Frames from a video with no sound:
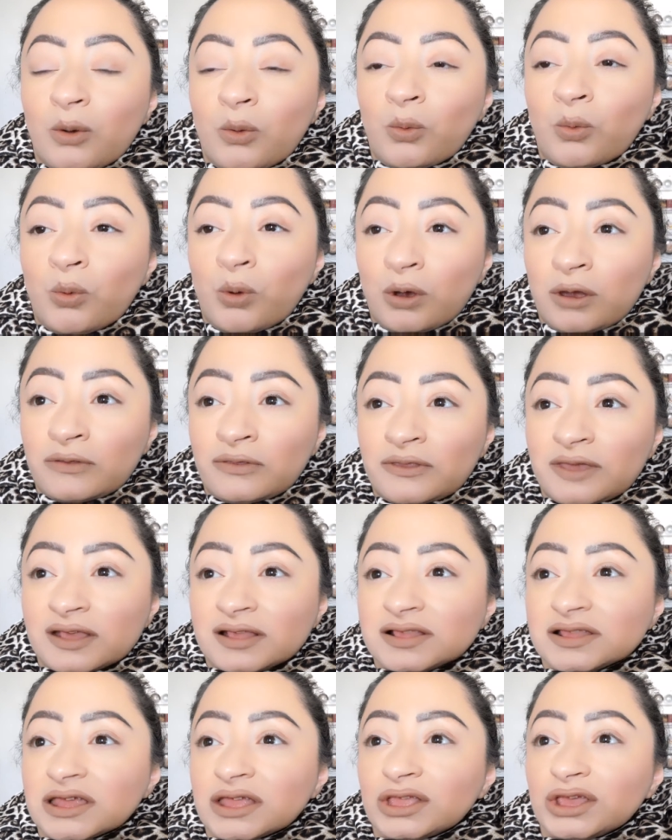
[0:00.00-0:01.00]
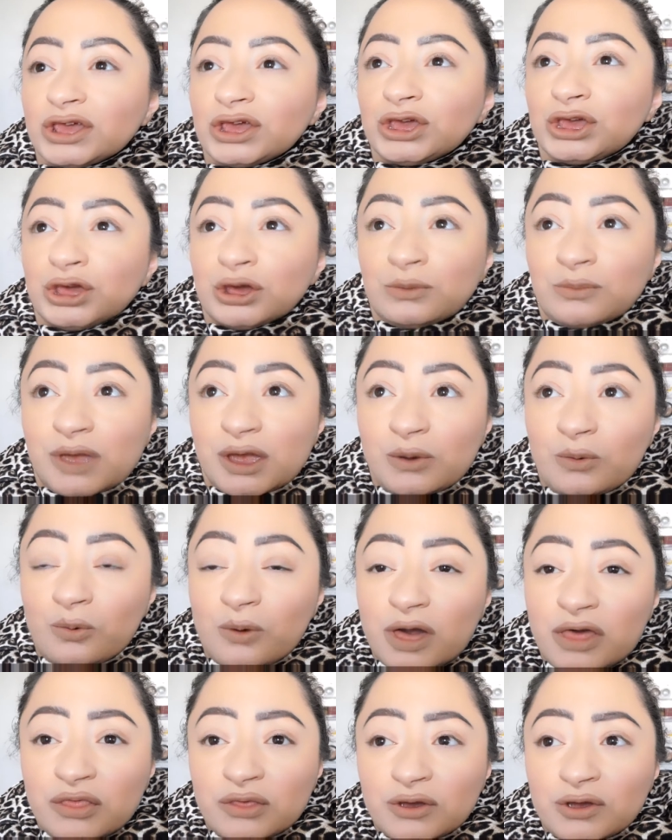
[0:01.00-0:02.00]
worn this in humid
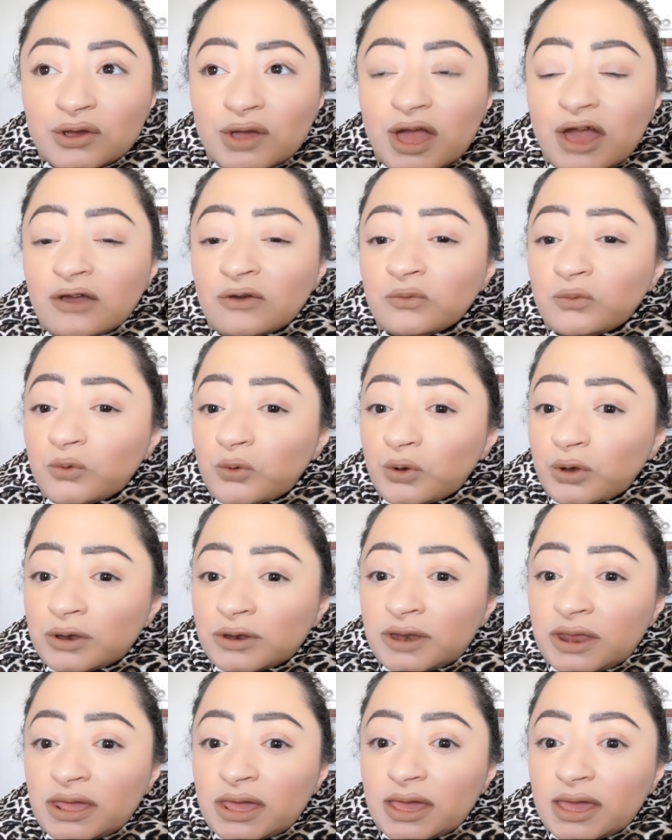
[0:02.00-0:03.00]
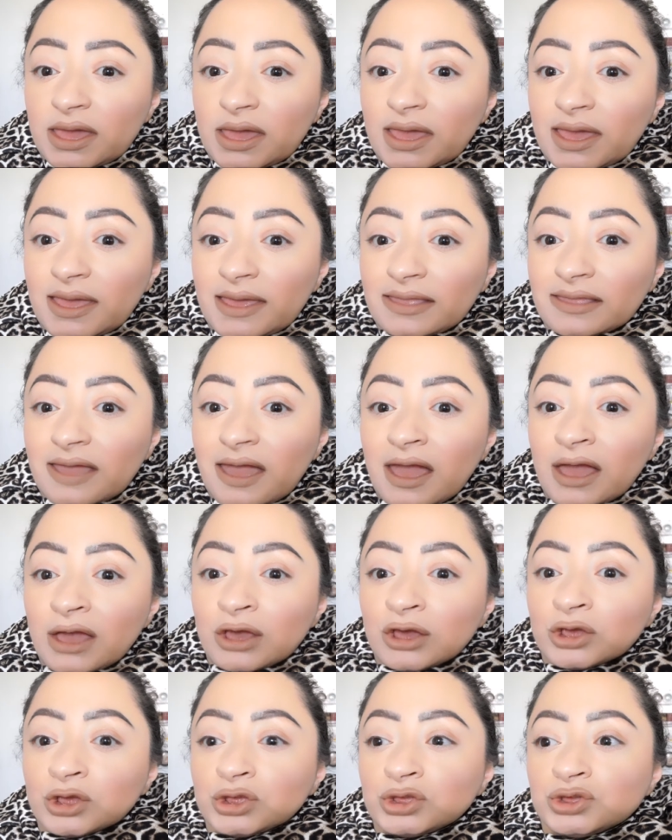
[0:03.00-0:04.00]
weather. I've worn it in
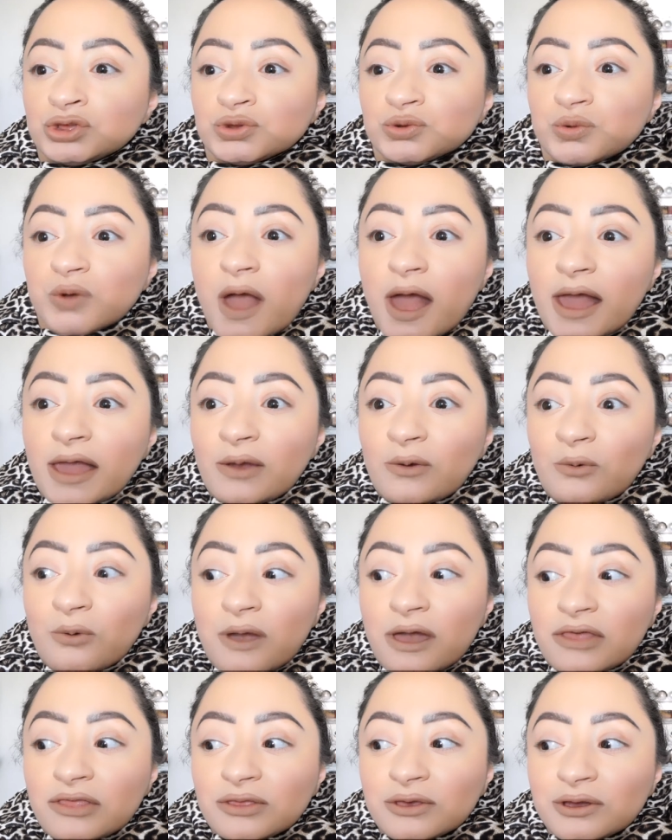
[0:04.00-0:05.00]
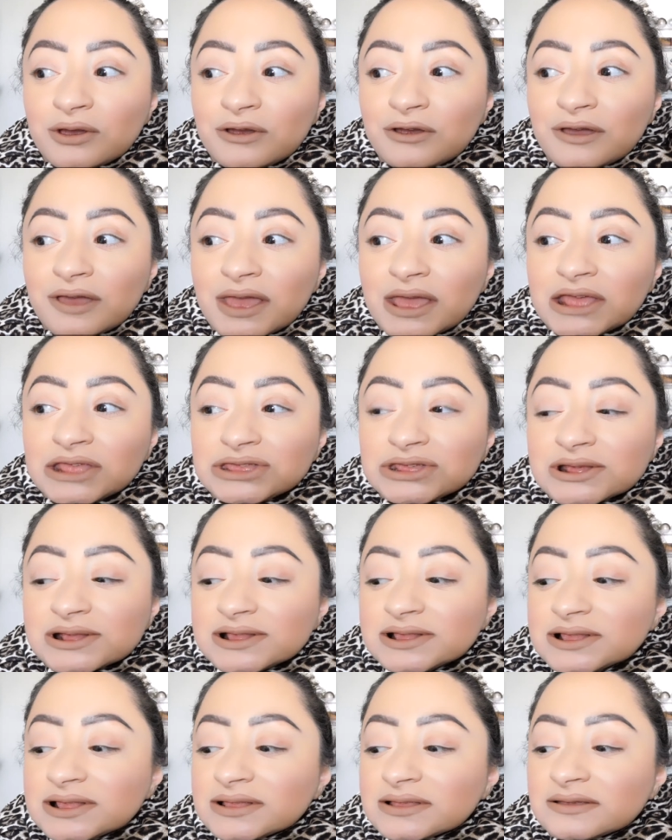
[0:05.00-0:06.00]
dry weather.
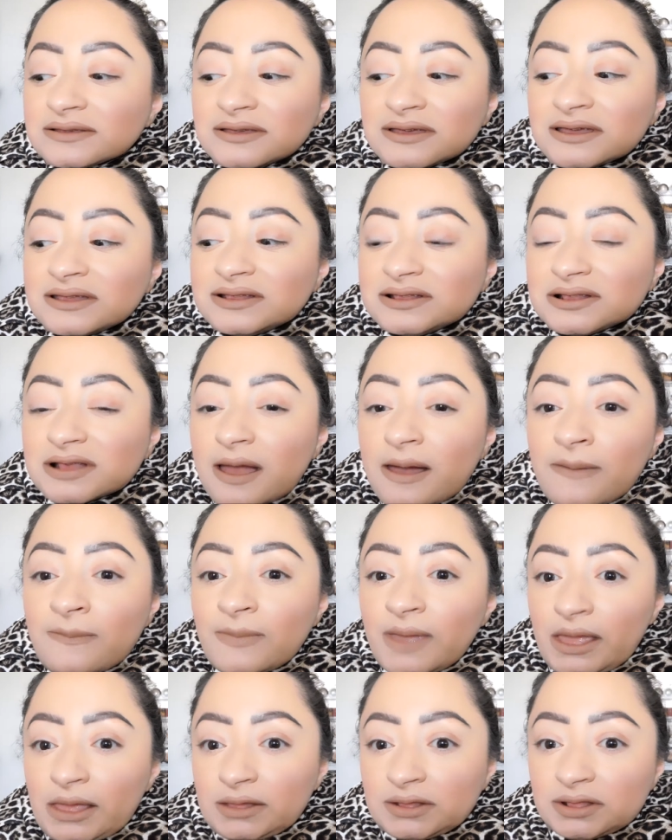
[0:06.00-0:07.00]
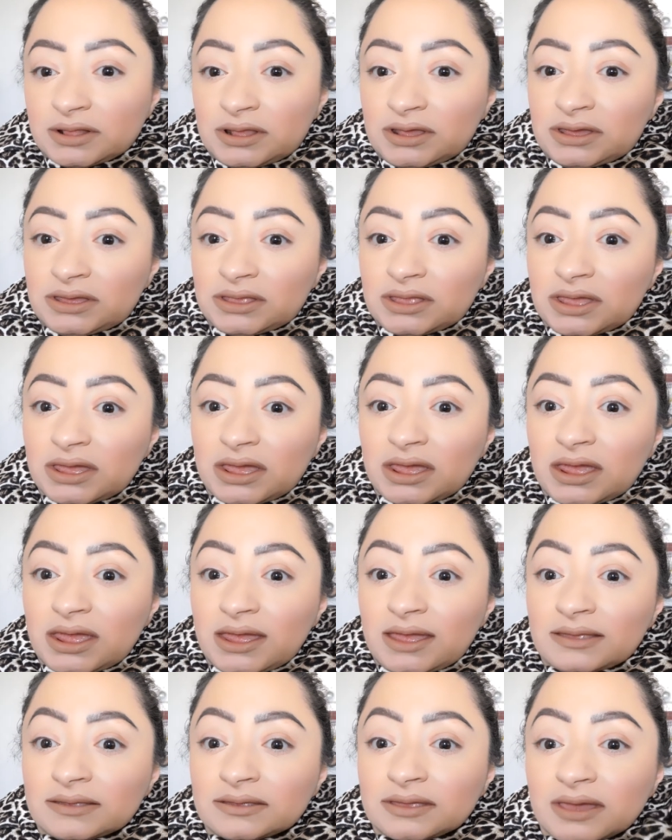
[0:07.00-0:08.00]
It's amazing,
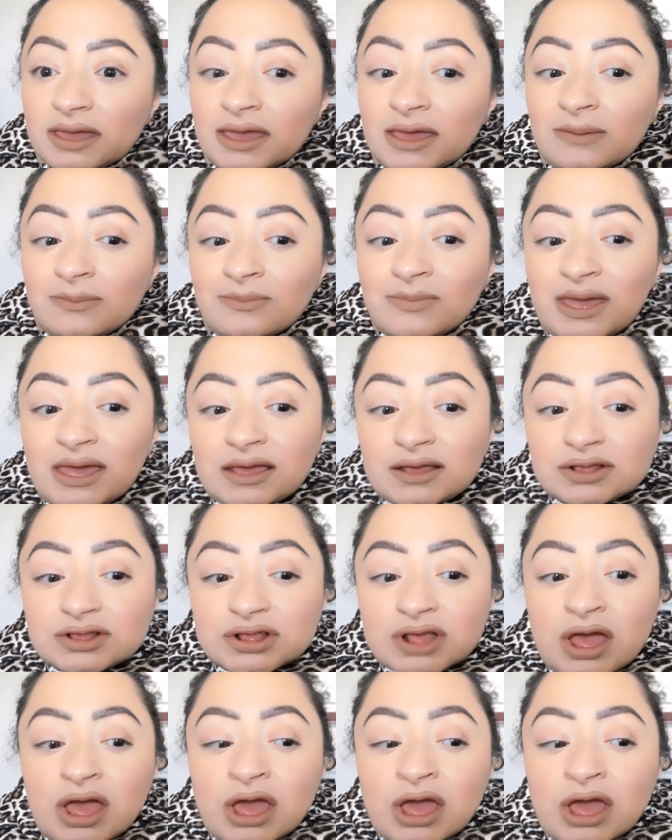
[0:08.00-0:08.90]
and it makes